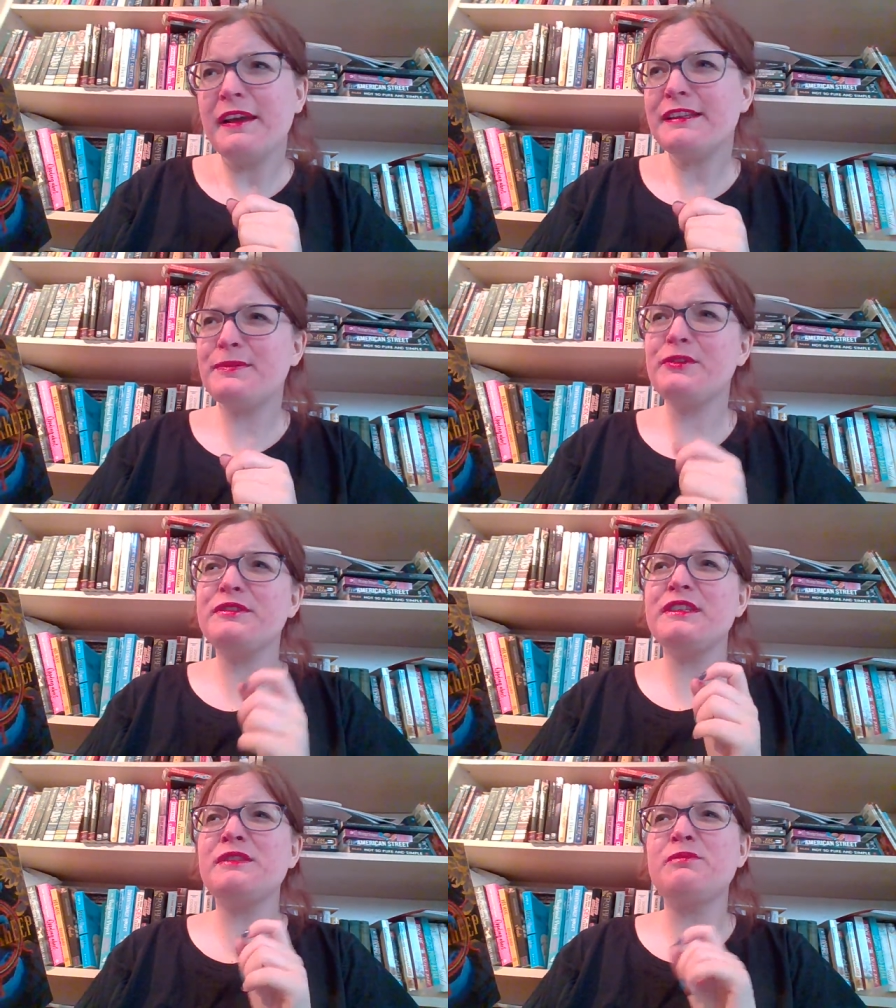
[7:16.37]
I
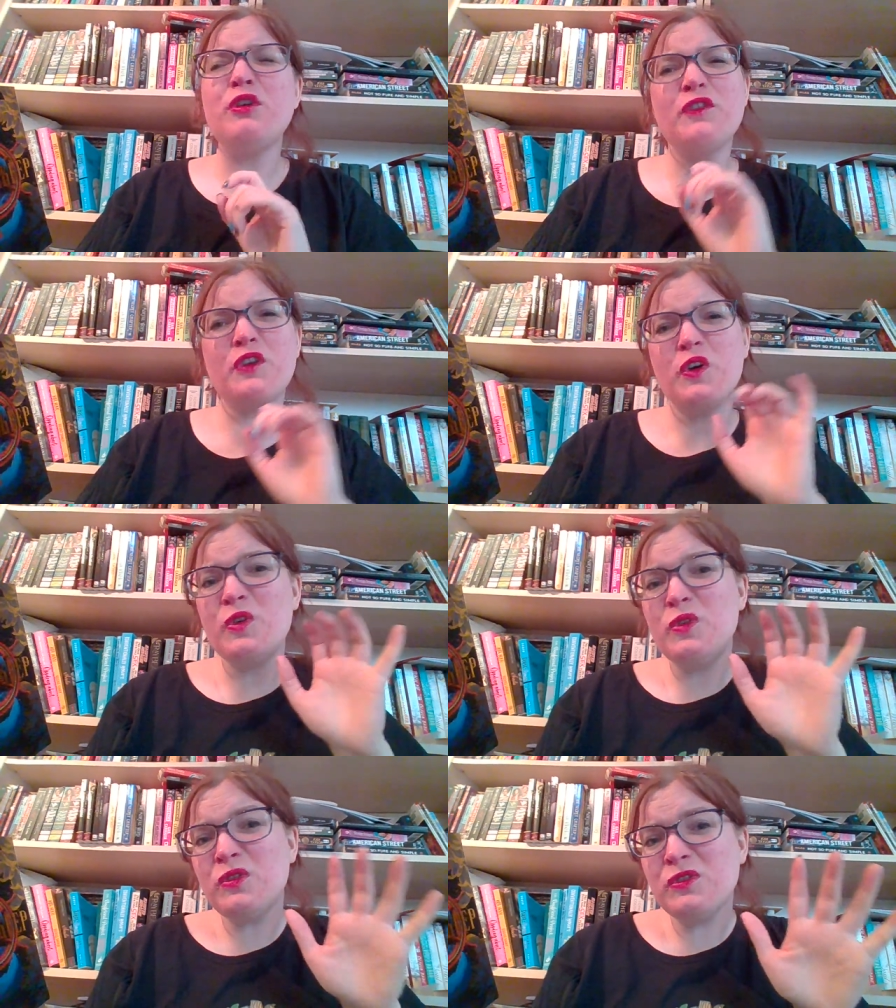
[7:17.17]
suppose it's both an
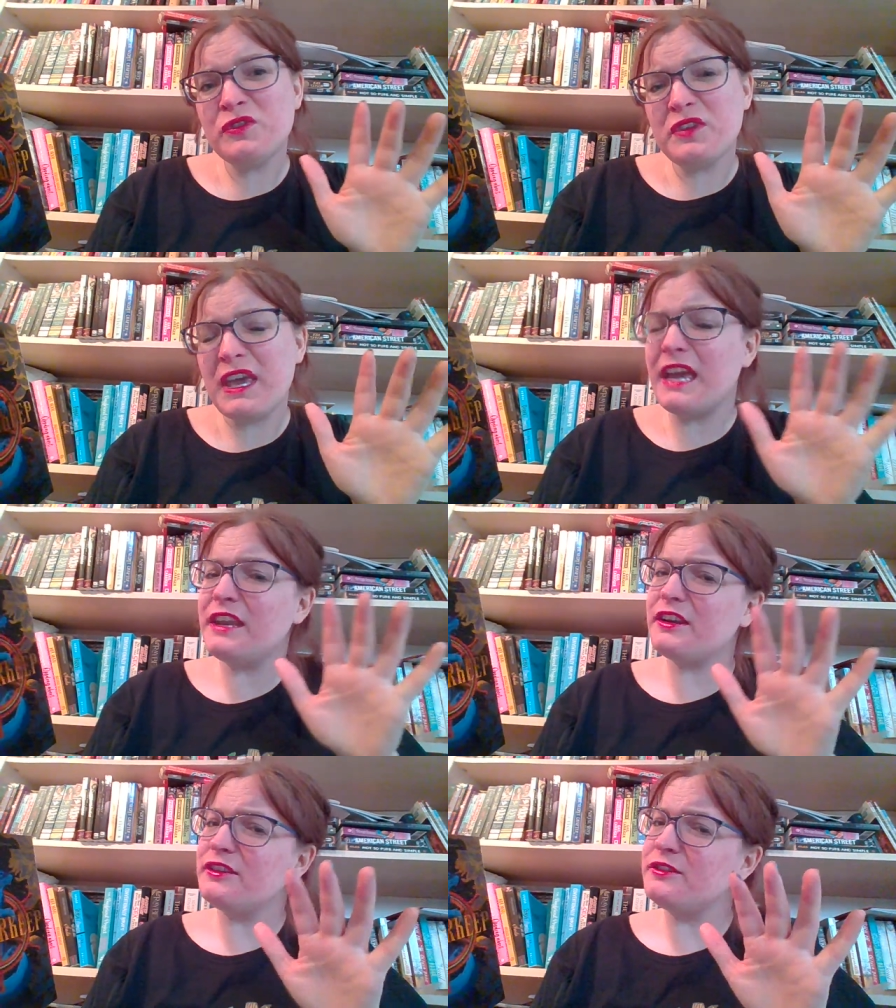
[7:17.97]
old
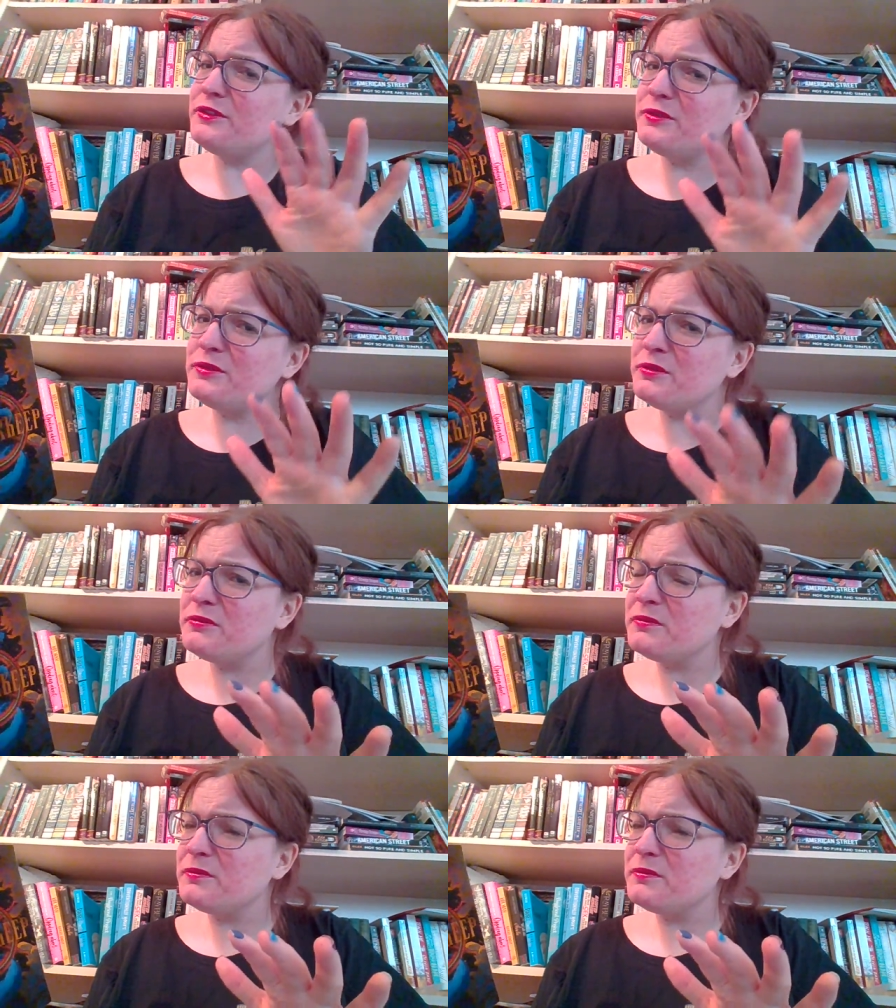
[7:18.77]
and a new